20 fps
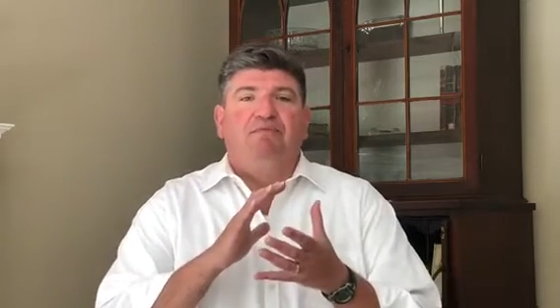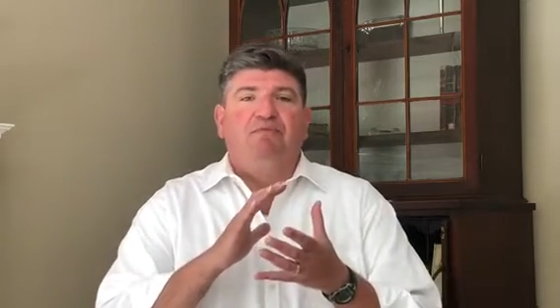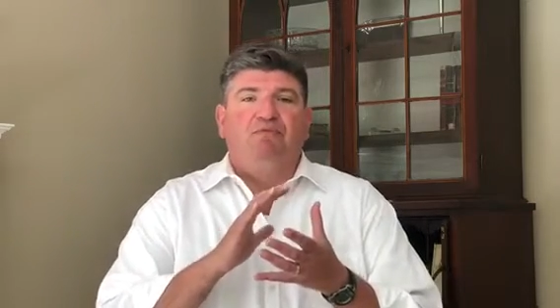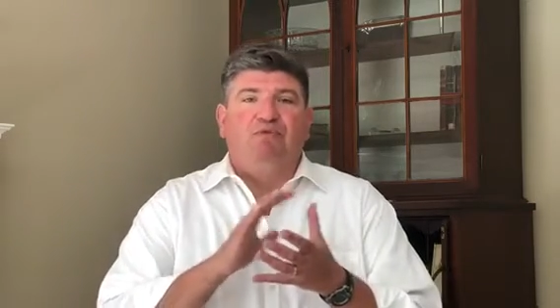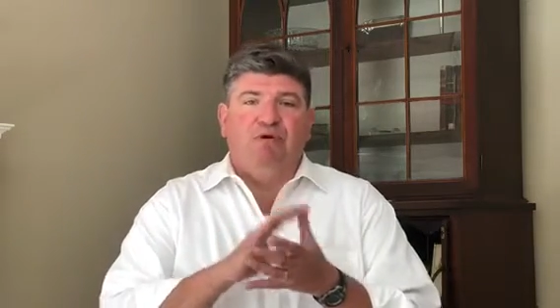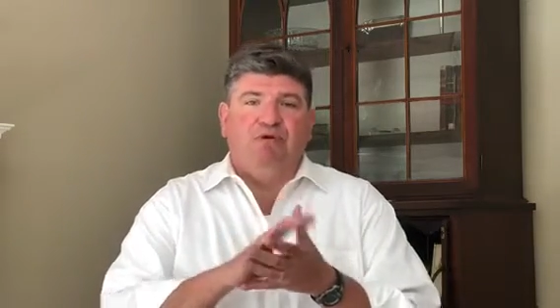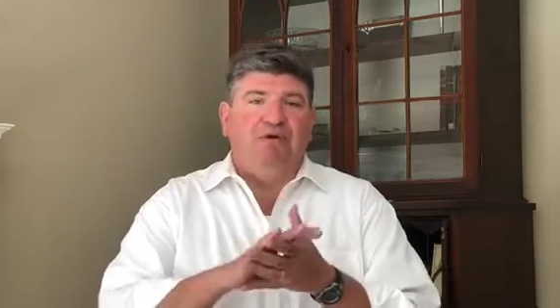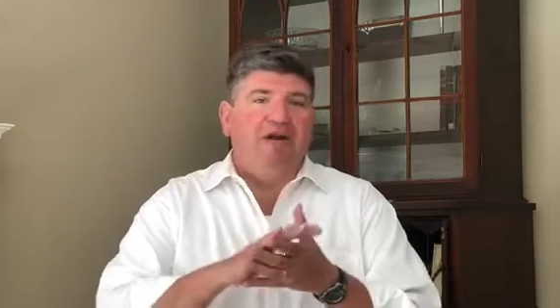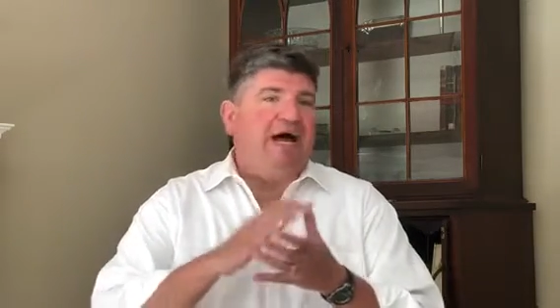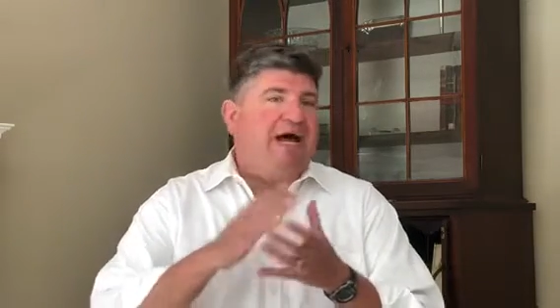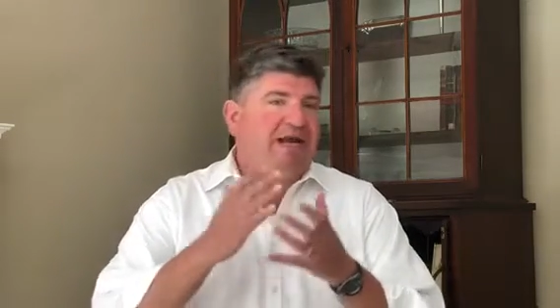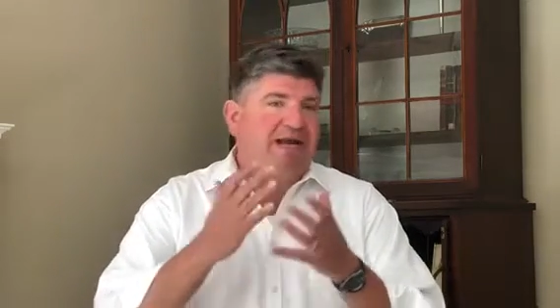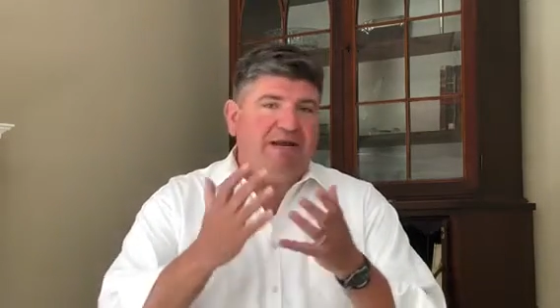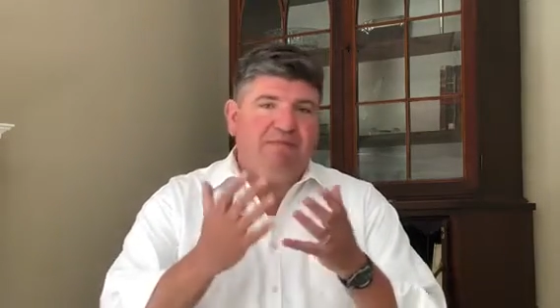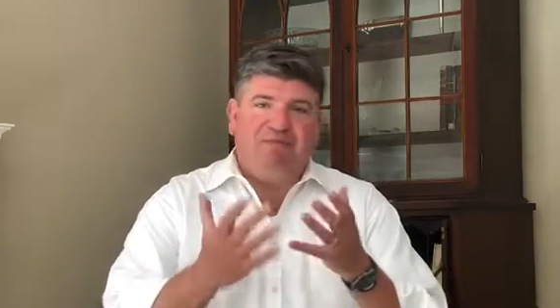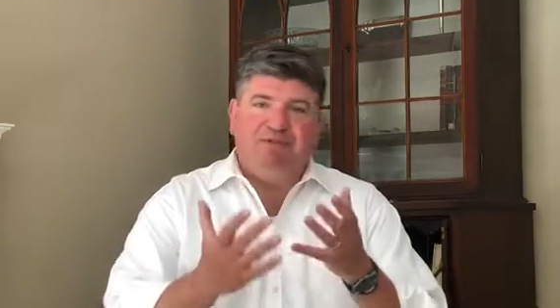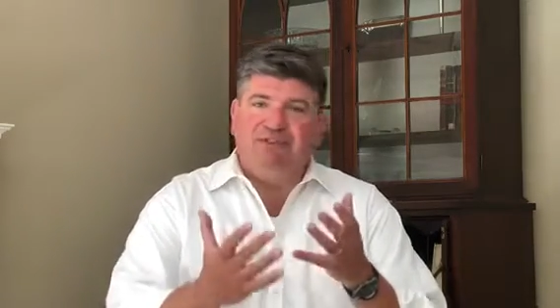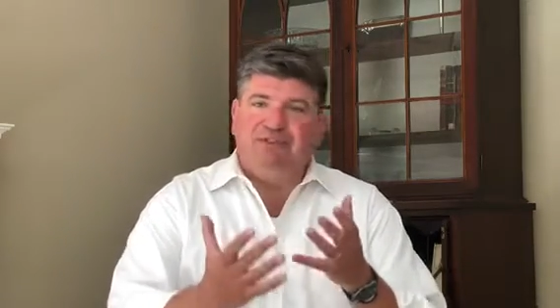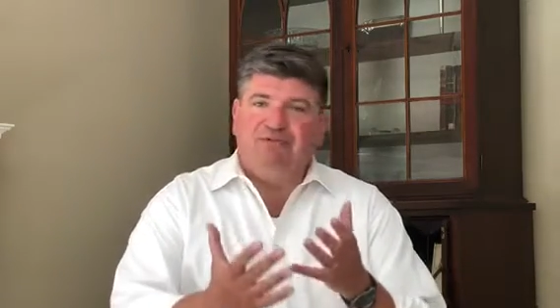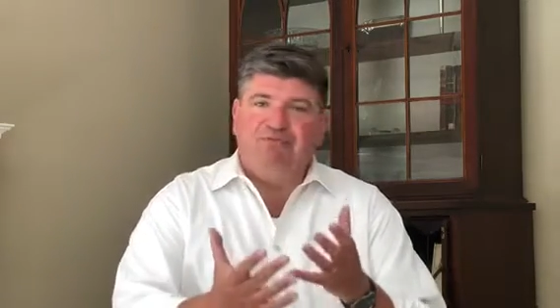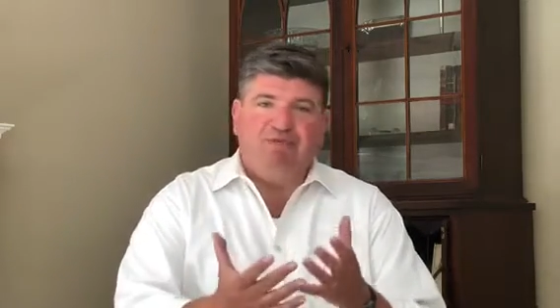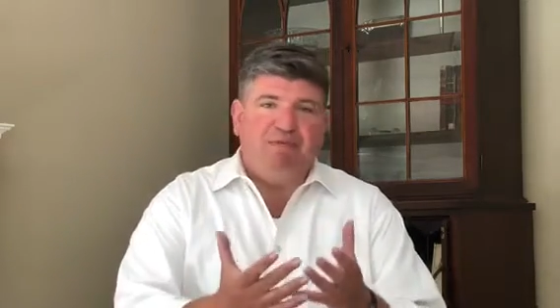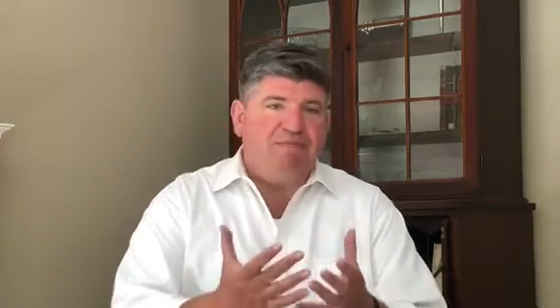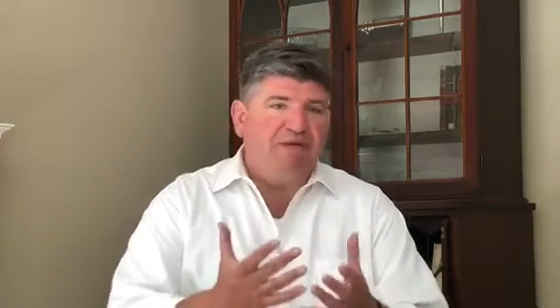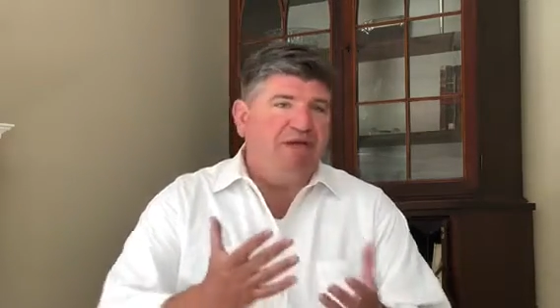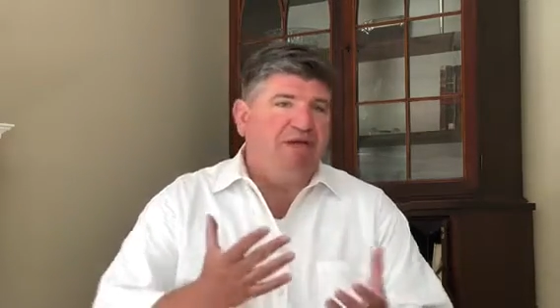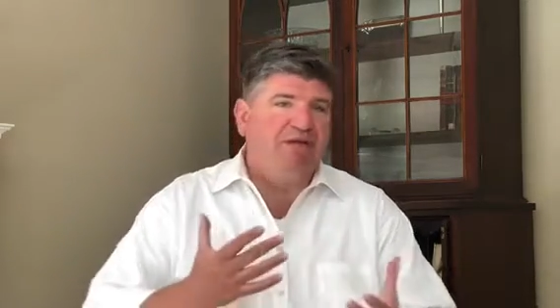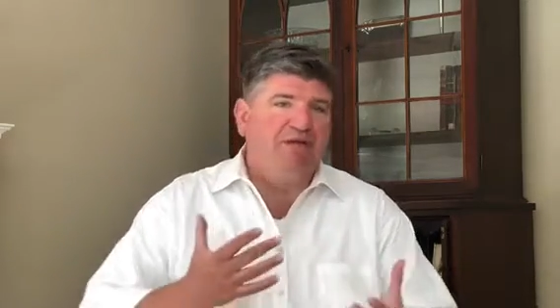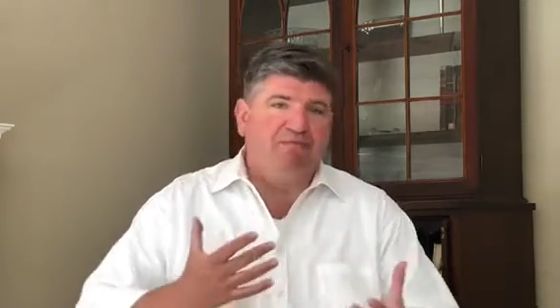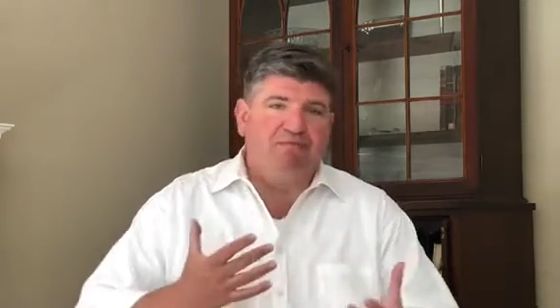we're not able to
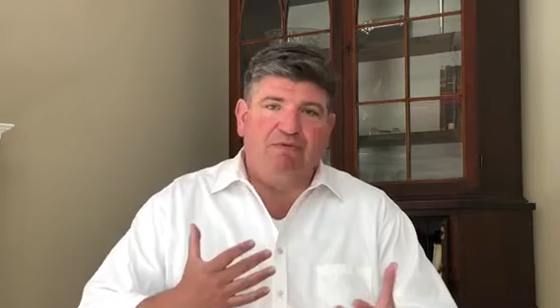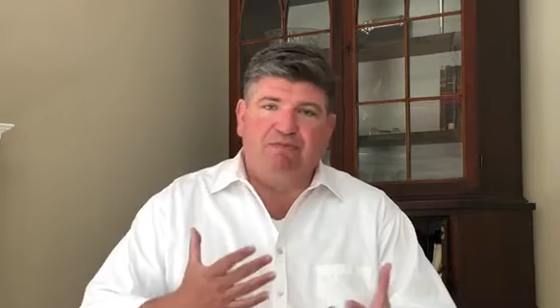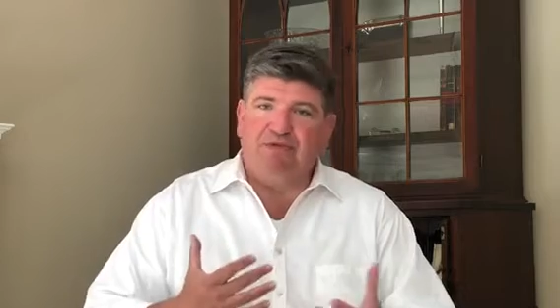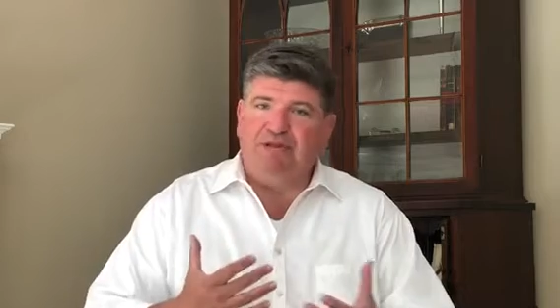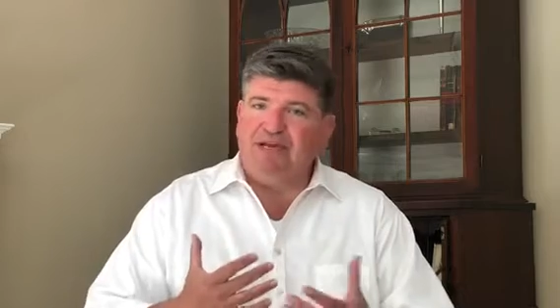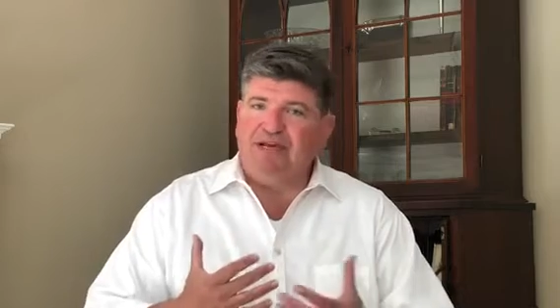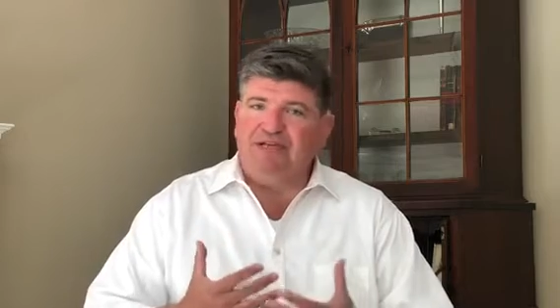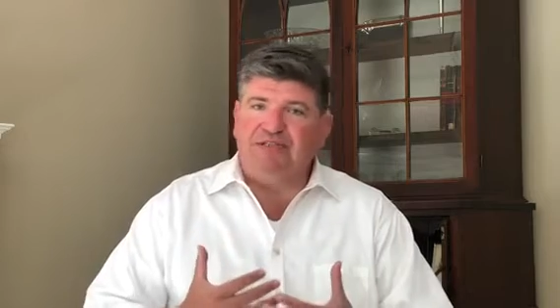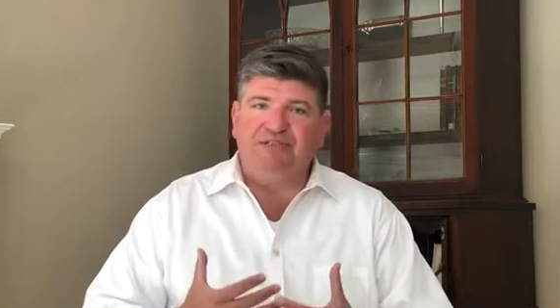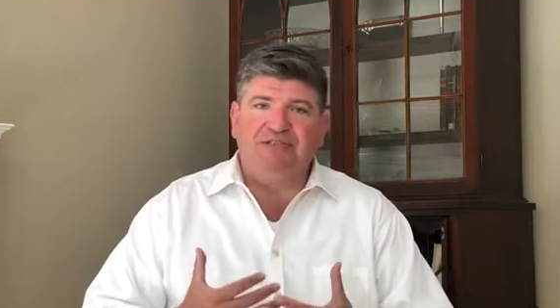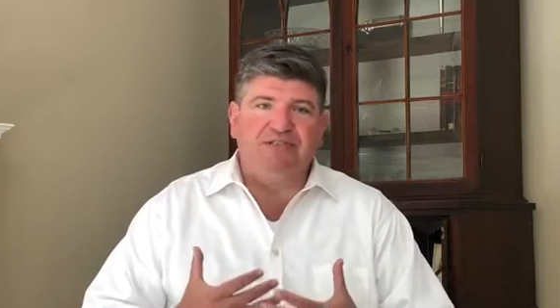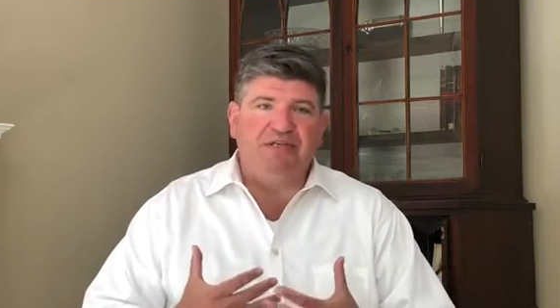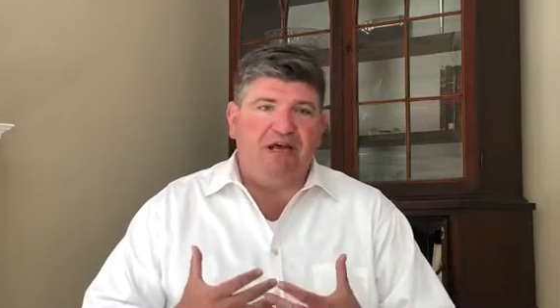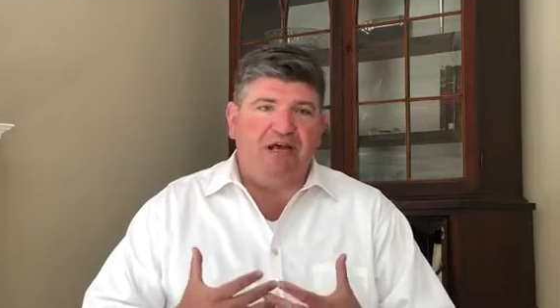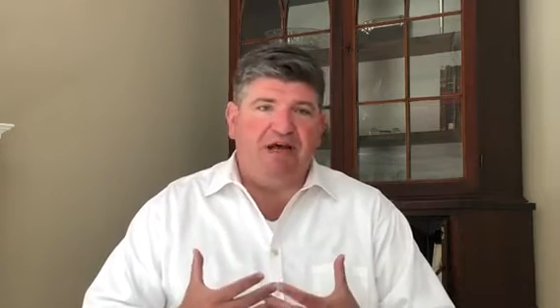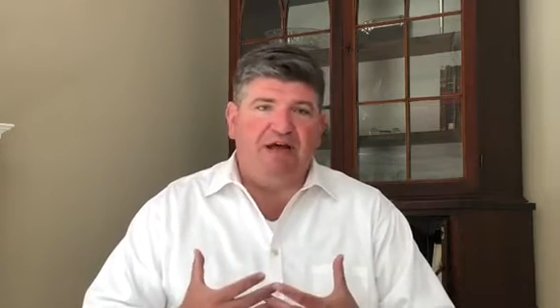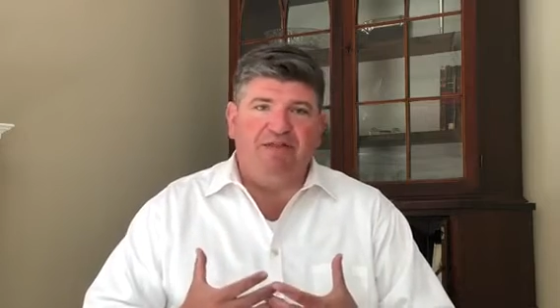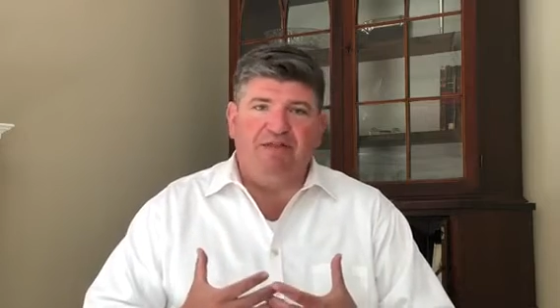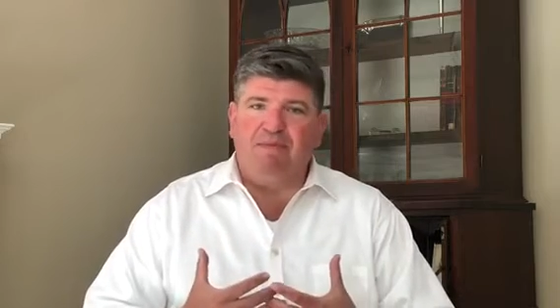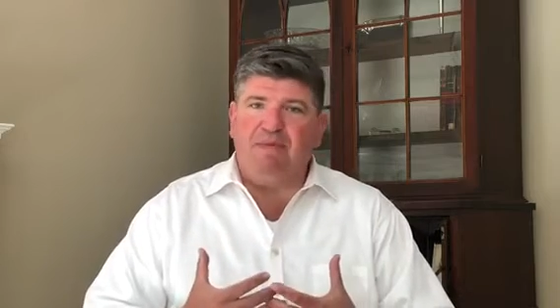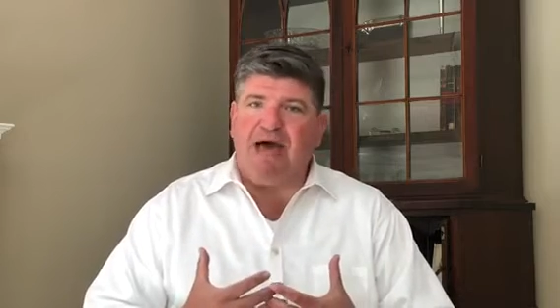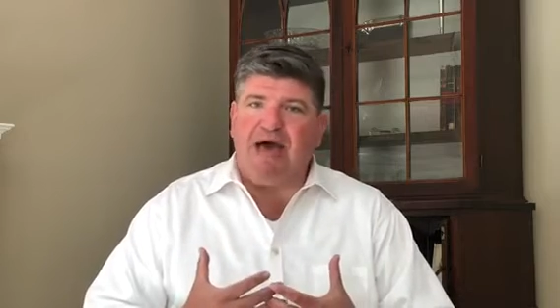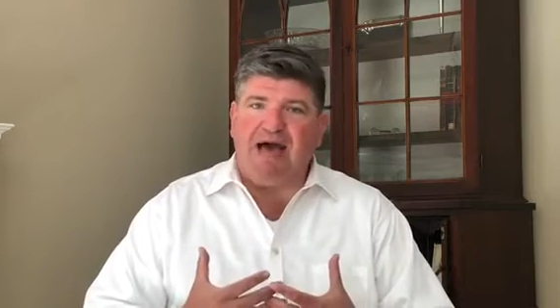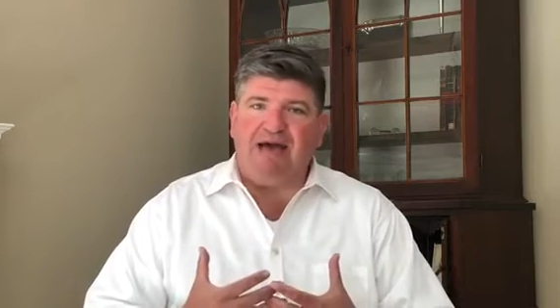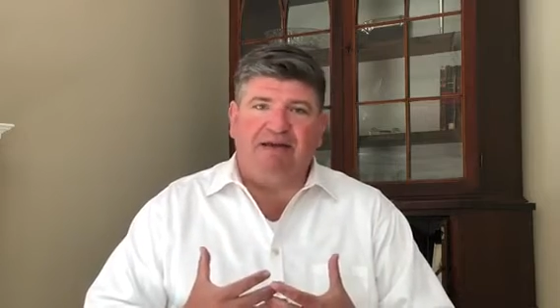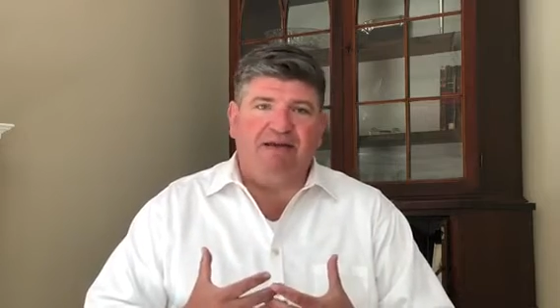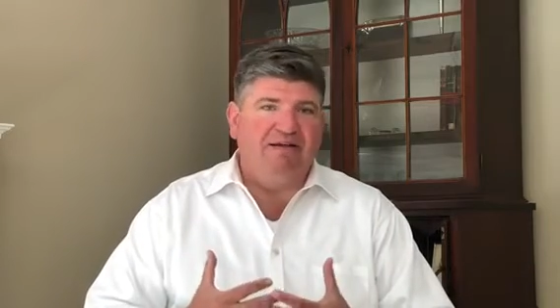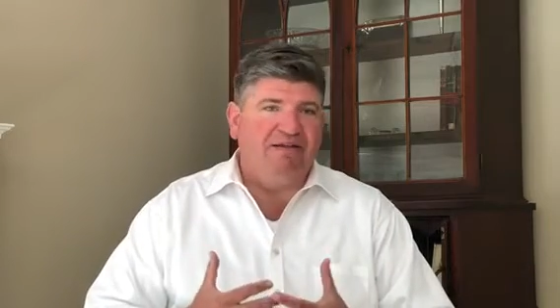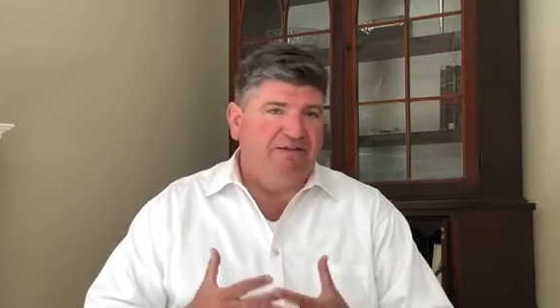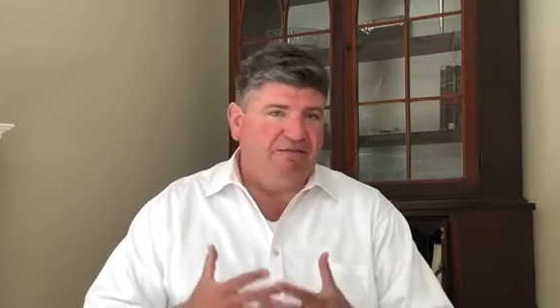repeal and replace the PPACA.